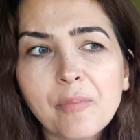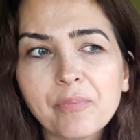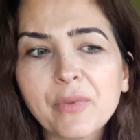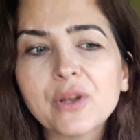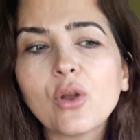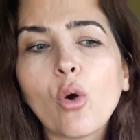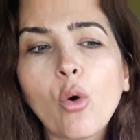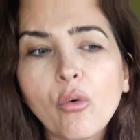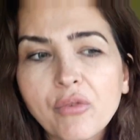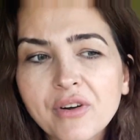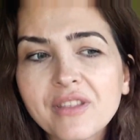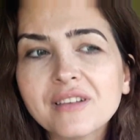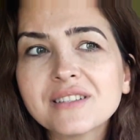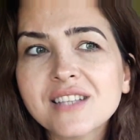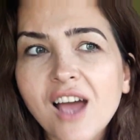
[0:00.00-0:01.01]
But over
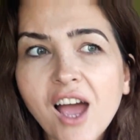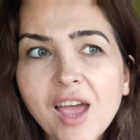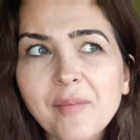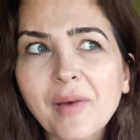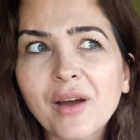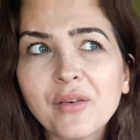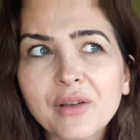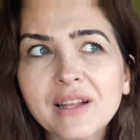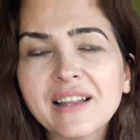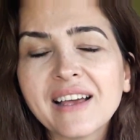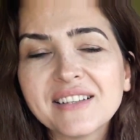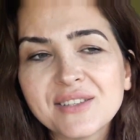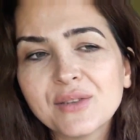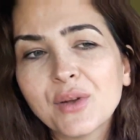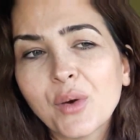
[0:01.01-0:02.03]
the time, I
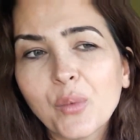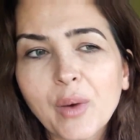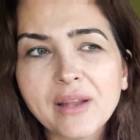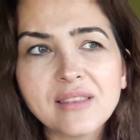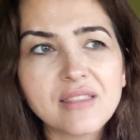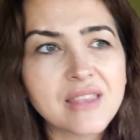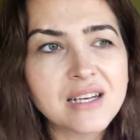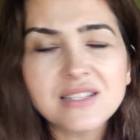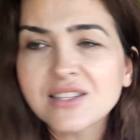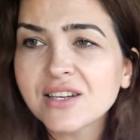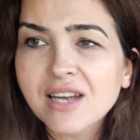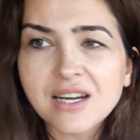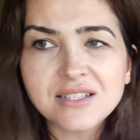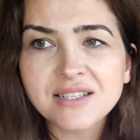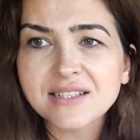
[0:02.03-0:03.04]
realized, you know what? There's a
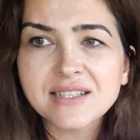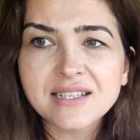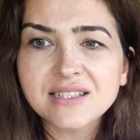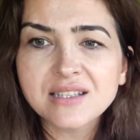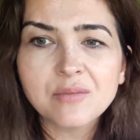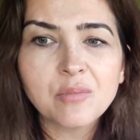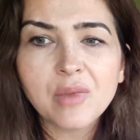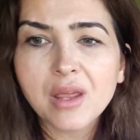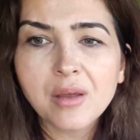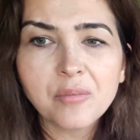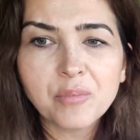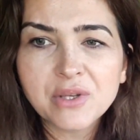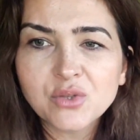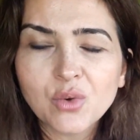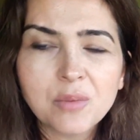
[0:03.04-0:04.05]
narcissism
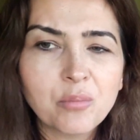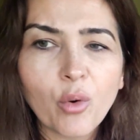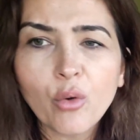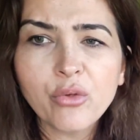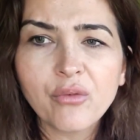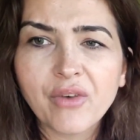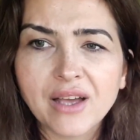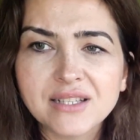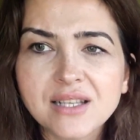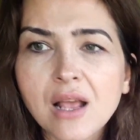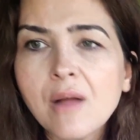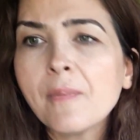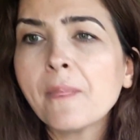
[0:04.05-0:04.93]
between both of us.